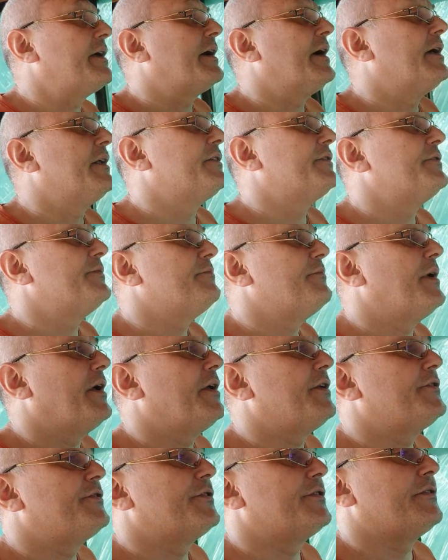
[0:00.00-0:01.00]
can't
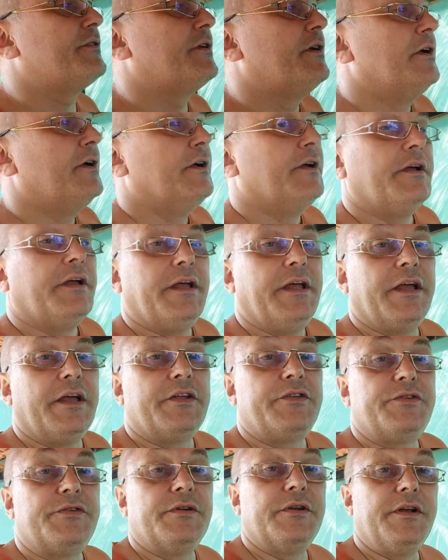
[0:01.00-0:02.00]
imagine
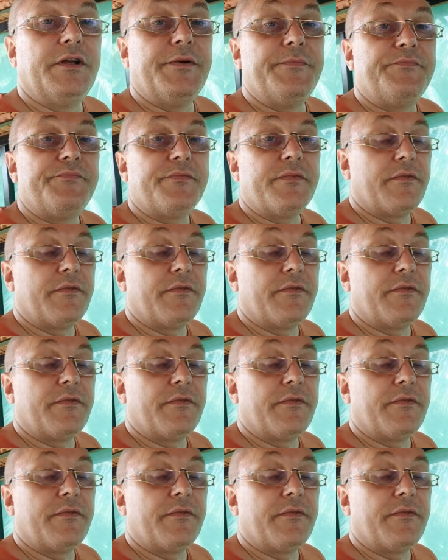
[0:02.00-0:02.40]
actually